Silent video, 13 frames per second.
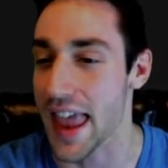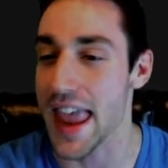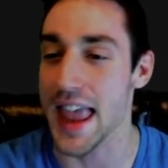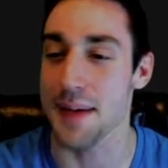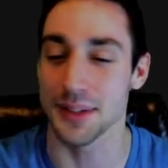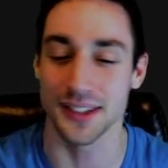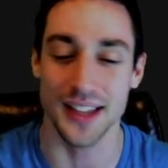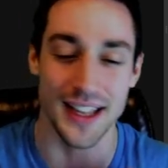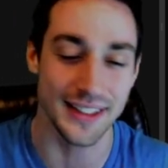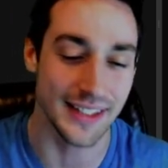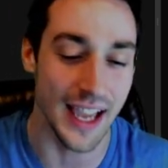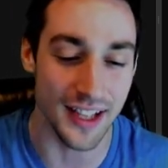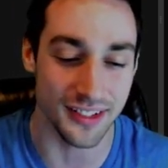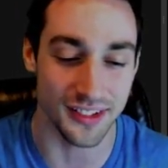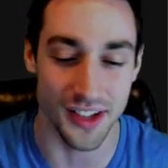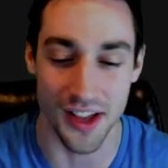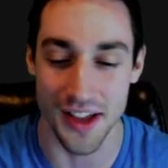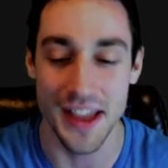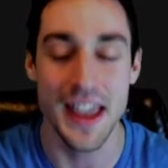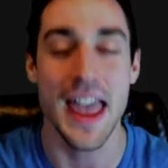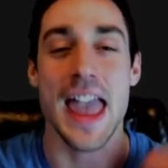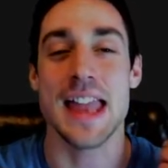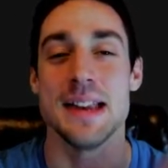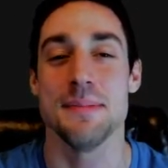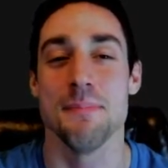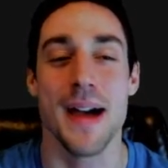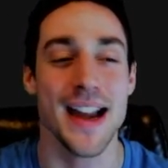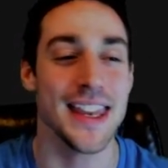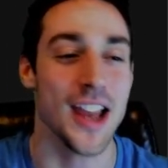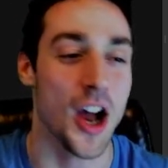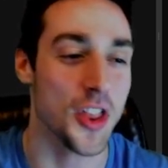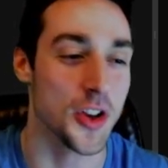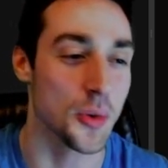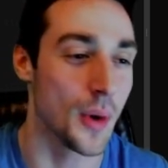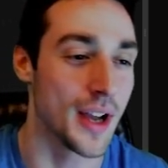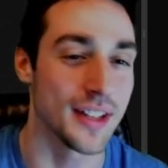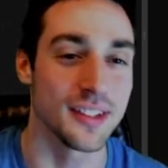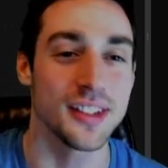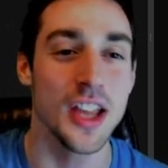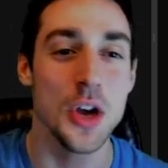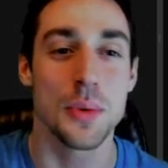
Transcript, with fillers: Amazon, Tesla, and many other ones.